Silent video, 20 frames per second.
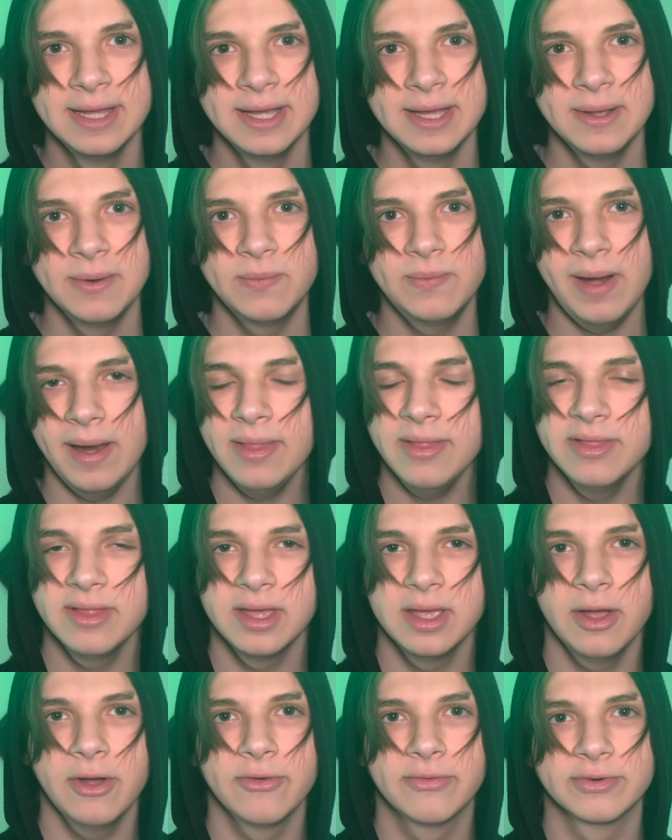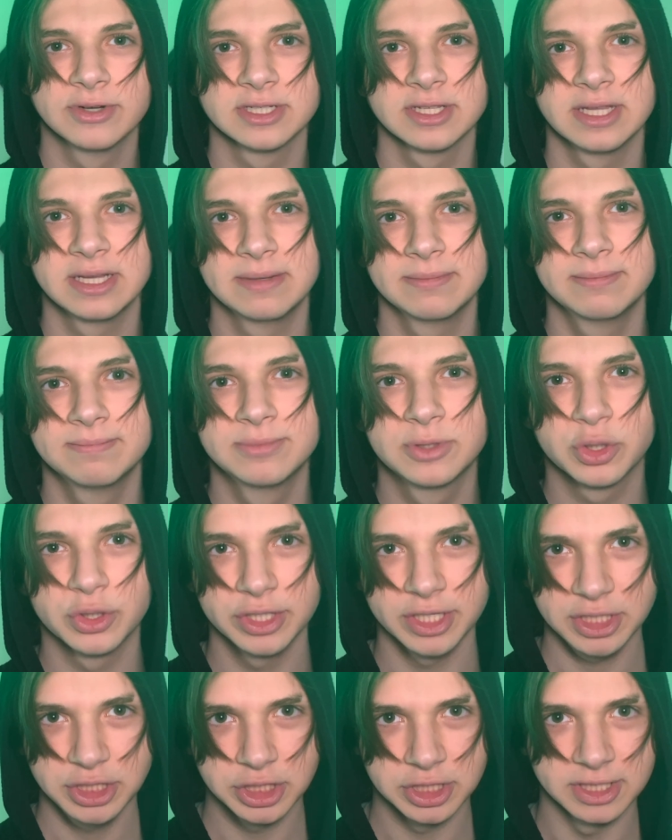Rather than go for something
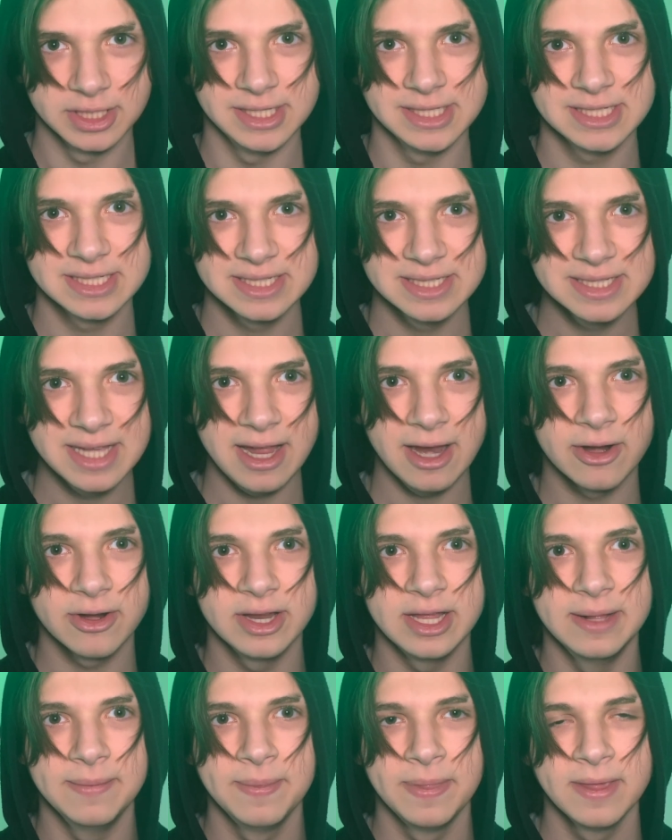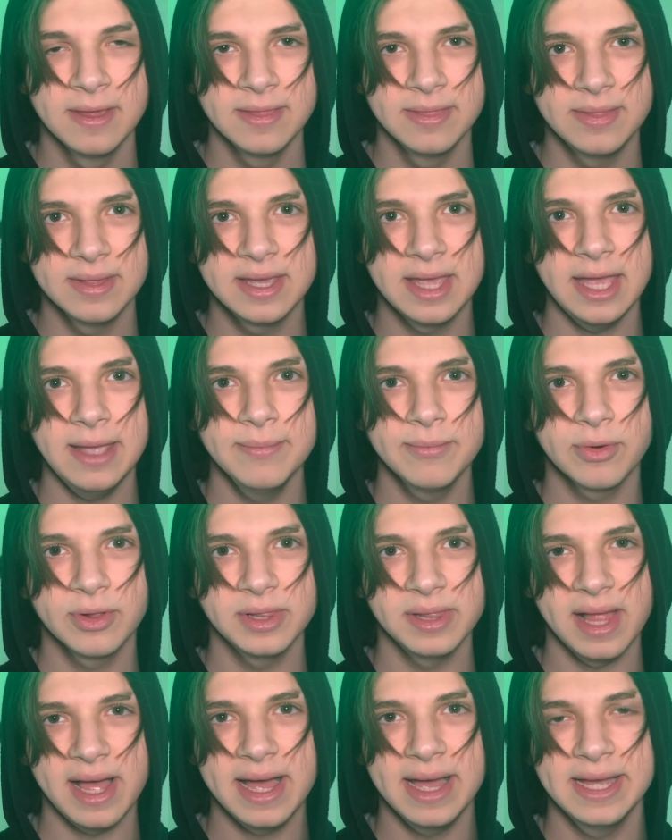traditionally scary, the game
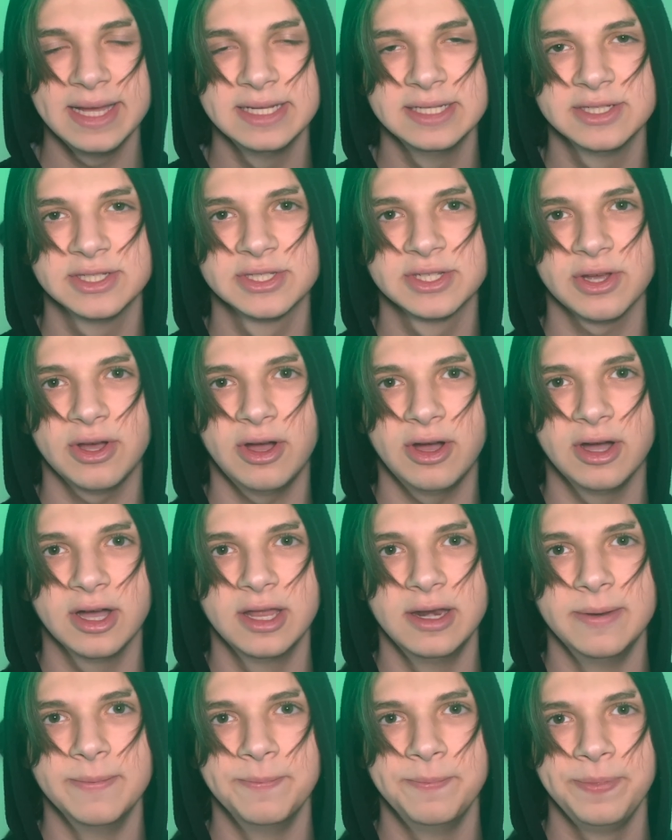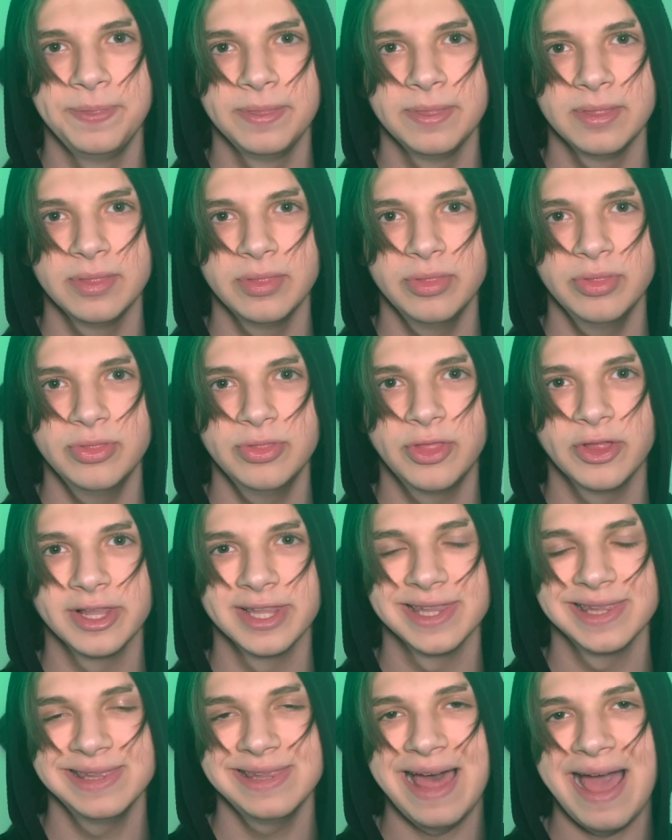relies on the
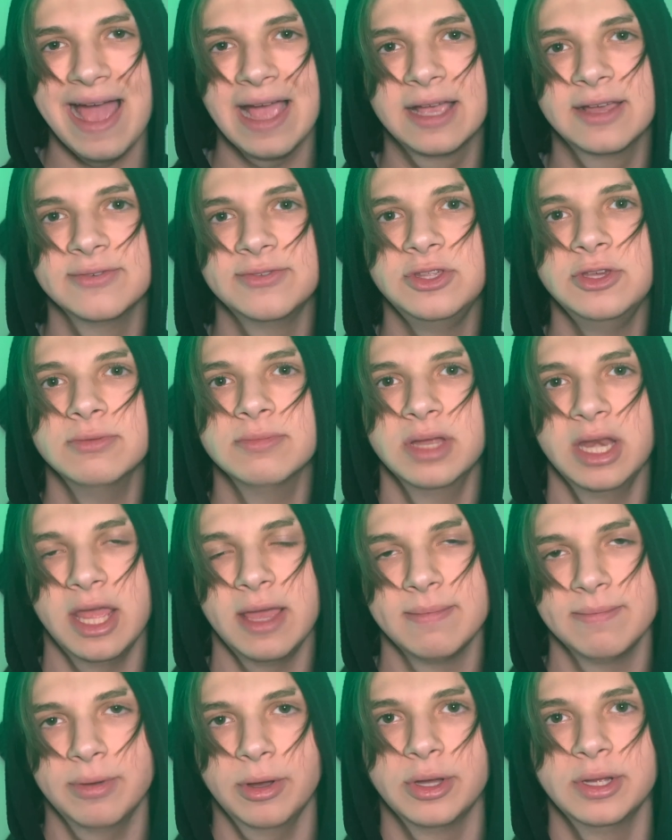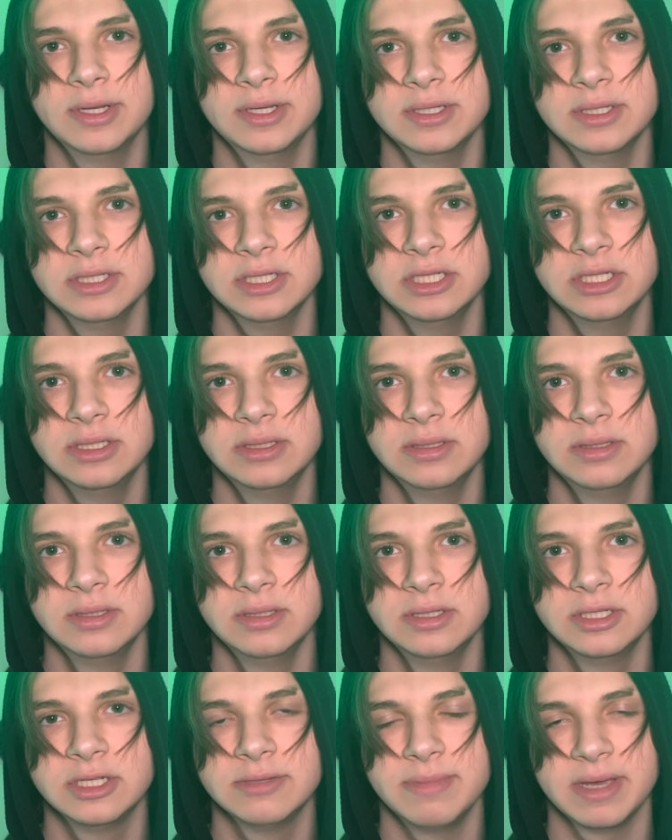lack of human input
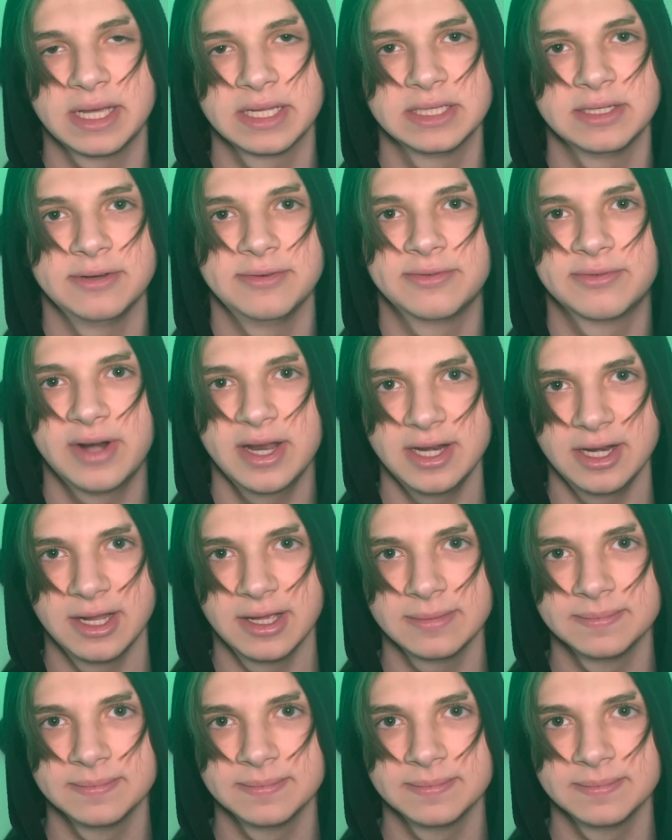to make itself frightening.